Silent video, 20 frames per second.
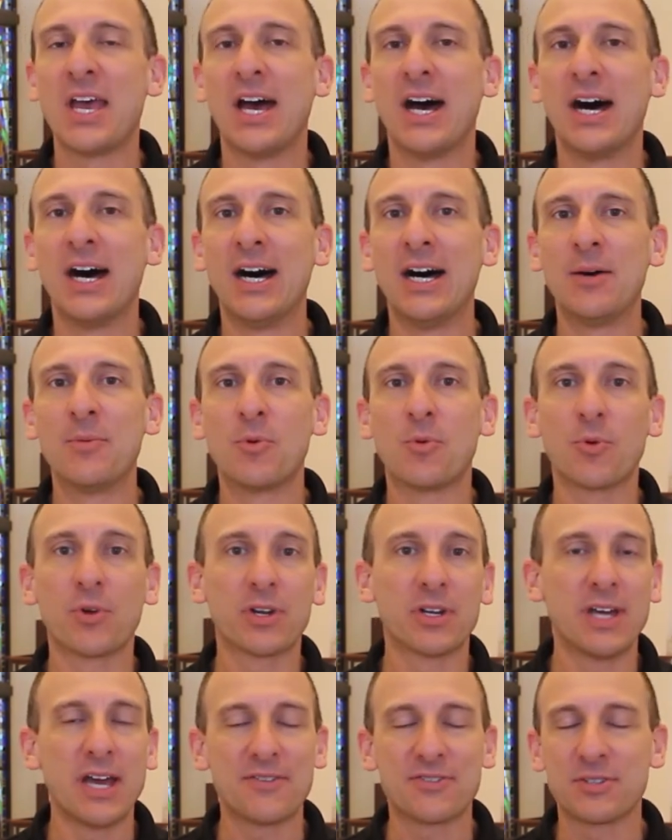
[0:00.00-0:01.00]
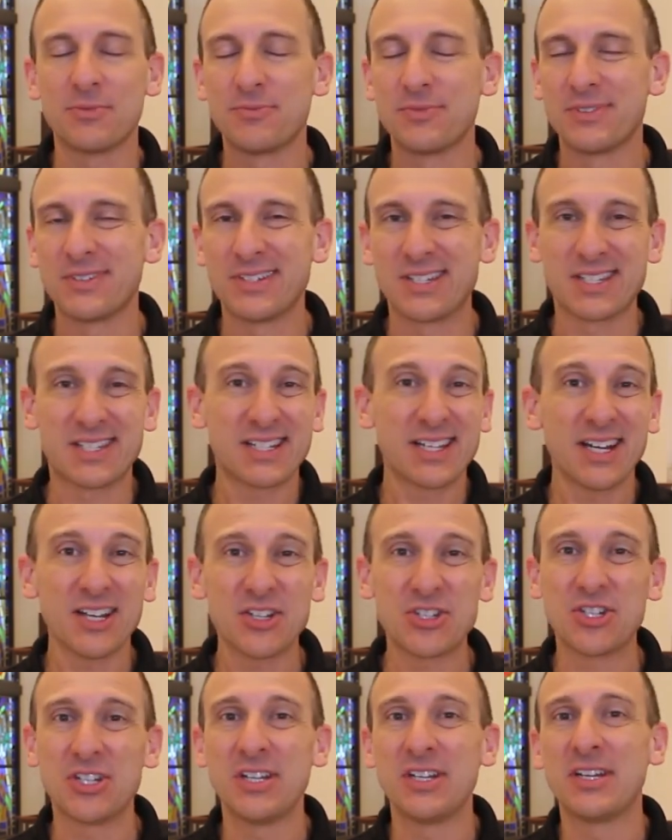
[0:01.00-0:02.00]
We're going to have some
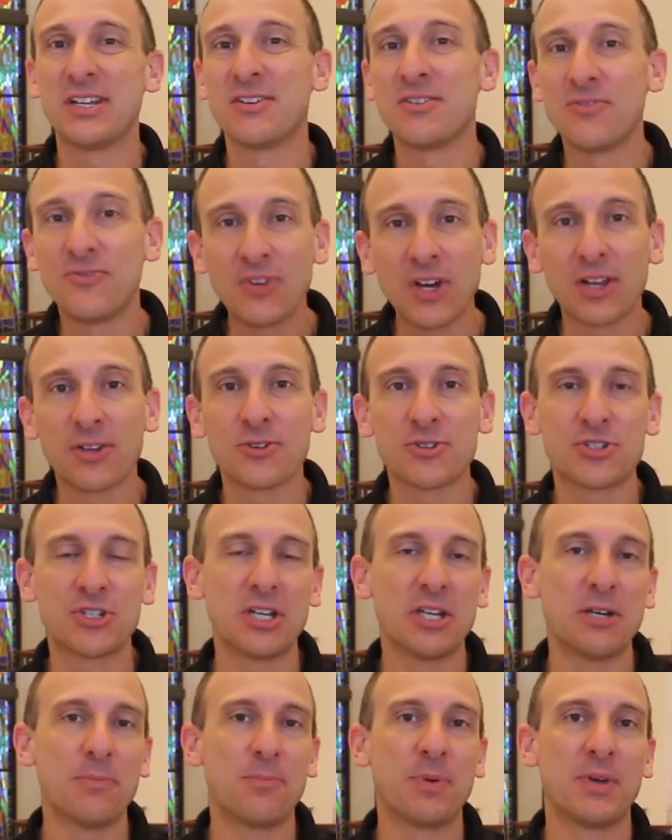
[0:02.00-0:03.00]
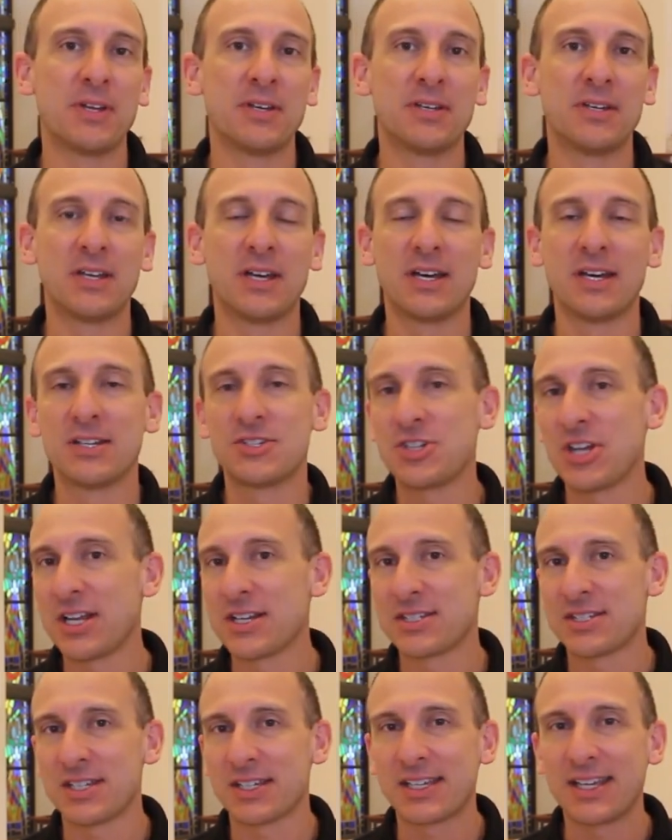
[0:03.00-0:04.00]
discussion and fellowship and a
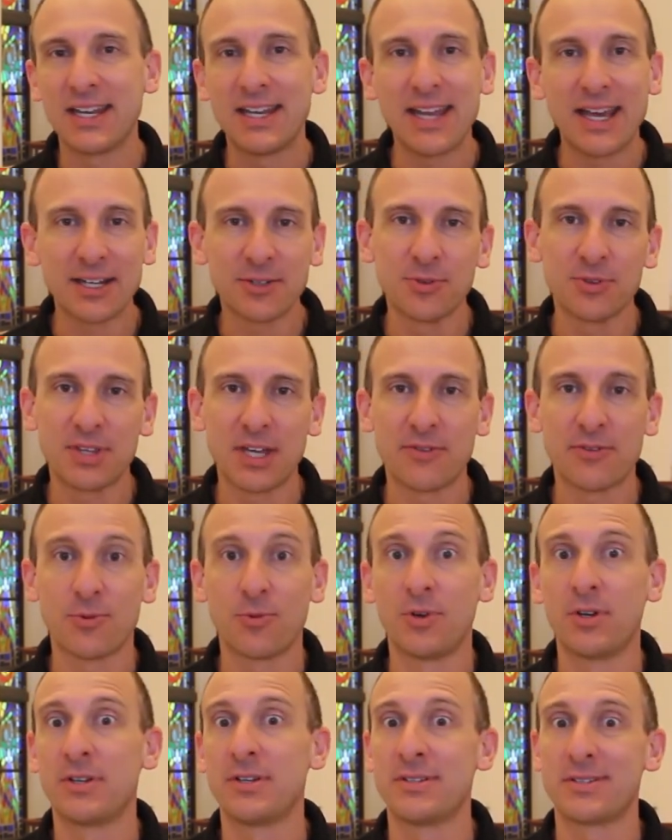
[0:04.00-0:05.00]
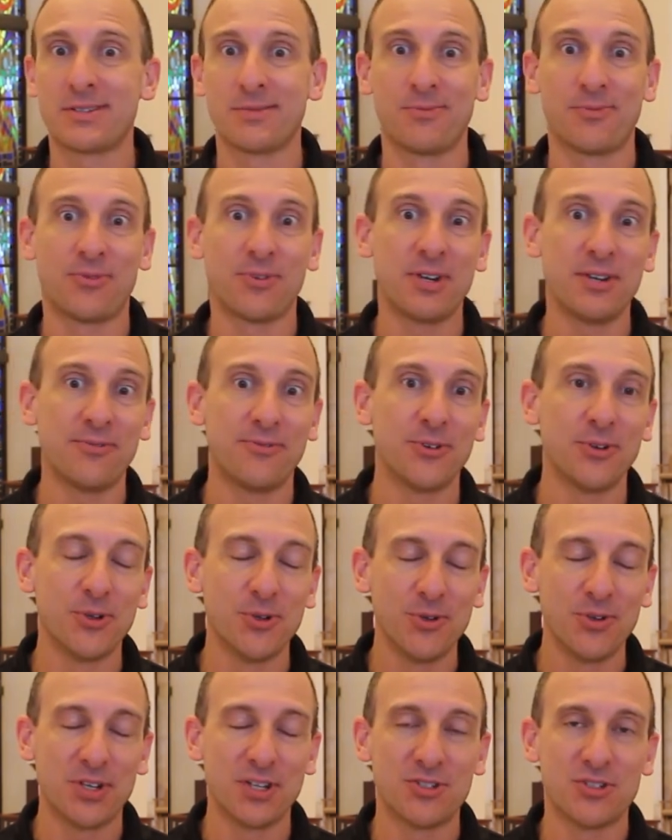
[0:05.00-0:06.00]
chance to connect with everyone, some free
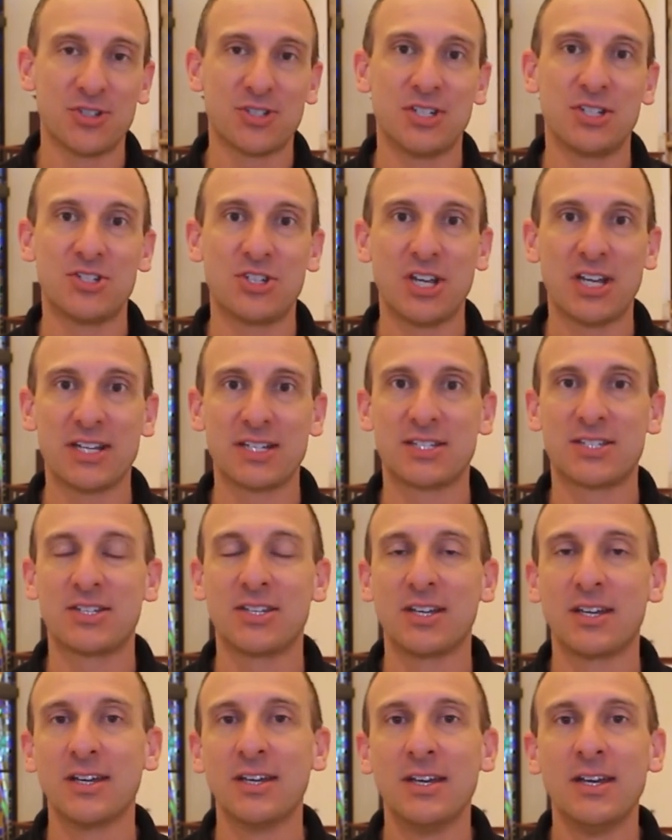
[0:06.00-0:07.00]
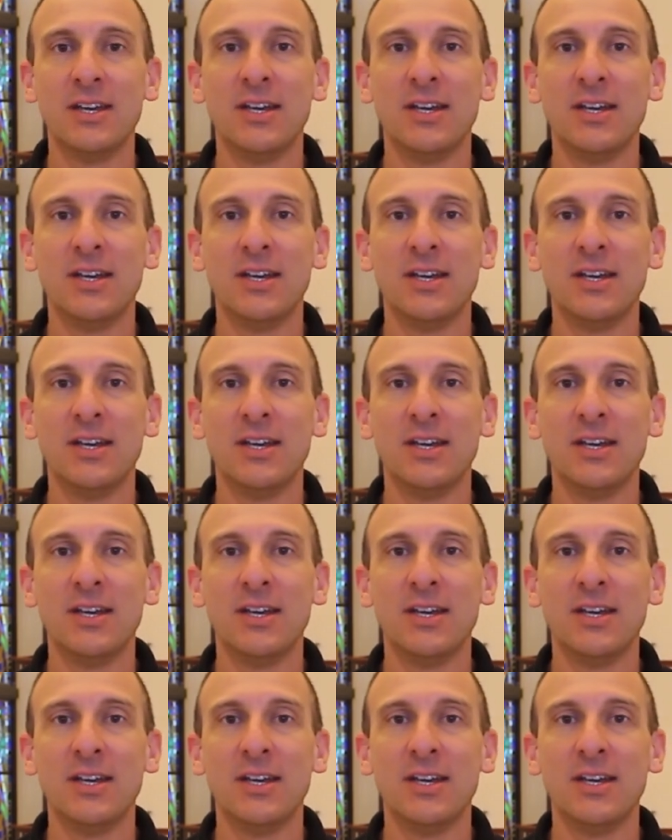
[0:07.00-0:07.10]
food, and just a chance to